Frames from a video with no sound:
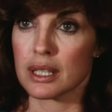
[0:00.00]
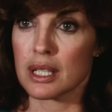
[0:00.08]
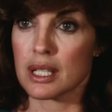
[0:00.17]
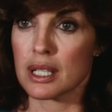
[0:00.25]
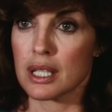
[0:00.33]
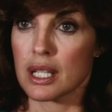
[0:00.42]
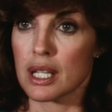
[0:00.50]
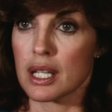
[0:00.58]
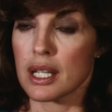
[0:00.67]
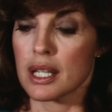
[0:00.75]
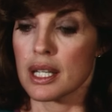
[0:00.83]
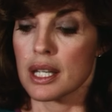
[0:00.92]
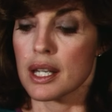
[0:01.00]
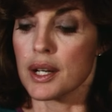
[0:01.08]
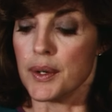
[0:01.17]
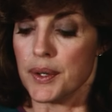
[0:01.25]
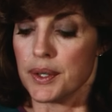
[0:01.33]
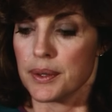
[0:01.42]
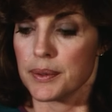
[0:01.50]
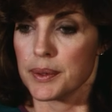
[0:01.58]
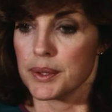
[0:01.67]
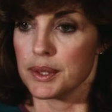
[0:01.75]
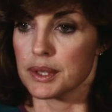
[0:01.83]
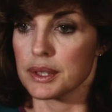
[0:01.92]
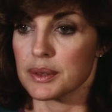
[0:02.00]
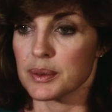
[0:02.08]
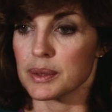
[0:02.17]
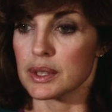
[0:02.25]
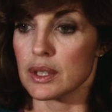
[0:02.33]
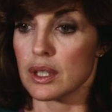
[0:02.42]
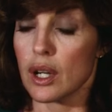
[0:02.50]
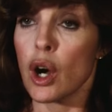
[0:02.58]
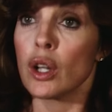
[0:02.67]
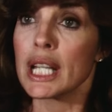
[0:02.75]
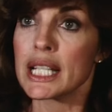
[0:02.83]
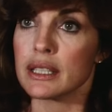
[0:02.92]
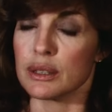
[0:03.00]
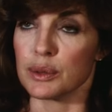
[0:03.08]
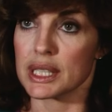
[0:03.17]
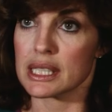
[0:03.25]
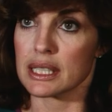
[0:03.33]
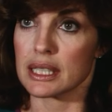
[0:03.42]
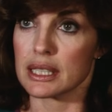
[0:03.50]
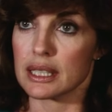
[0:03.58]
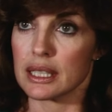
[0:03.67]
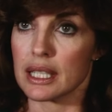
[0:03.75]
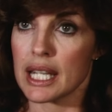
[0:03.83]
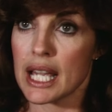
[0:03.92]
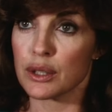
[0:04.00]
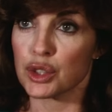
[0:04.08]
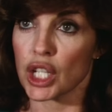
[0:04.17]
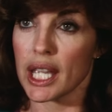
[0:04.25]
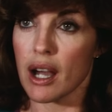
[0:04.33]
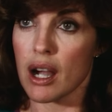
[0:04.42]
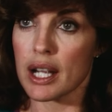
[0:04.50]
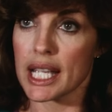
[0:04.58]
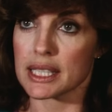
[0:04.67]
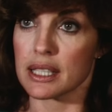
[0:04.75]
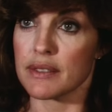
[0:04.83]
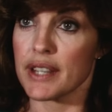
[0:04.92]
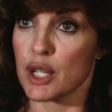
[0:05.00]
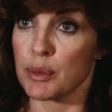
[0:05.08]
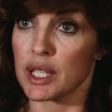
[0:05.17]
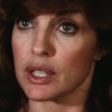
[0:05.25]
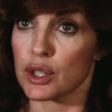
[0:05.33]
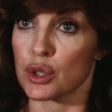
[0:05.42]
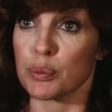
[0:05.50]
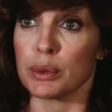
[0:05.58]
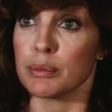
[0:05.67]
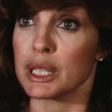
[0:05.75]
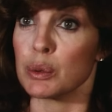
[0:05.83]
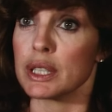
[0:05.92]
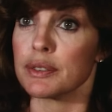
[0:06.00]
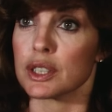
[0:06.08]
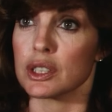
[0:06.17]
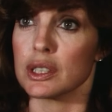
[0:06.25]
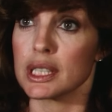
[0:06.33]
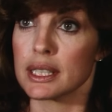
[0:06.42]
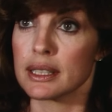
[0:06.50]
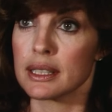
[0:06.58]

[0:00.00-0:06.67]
The man who told her at the end of season 3 that he'd never let JR do anything bad to her? Now JR has enough ammunition to put me away for good.